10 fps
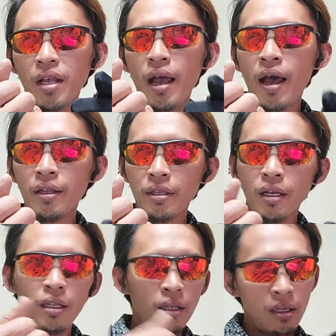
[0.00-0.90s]

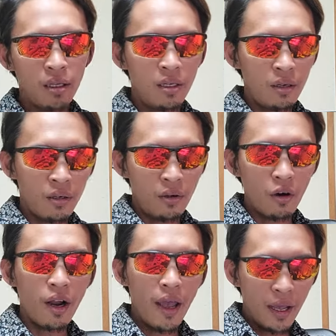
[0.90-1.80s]
handle
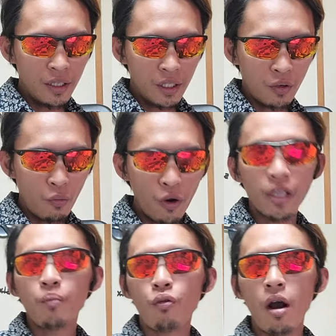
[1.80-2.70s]
or hands
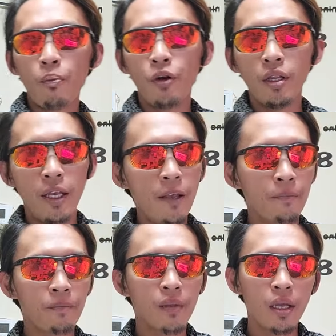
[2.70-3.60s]
working properly.
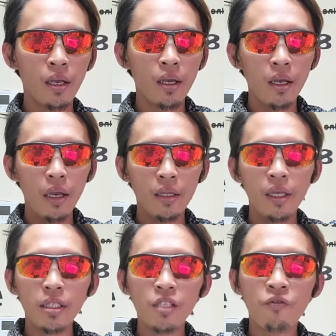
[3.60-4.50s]
And
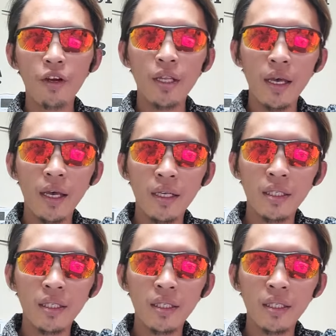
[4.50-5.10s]
this is for the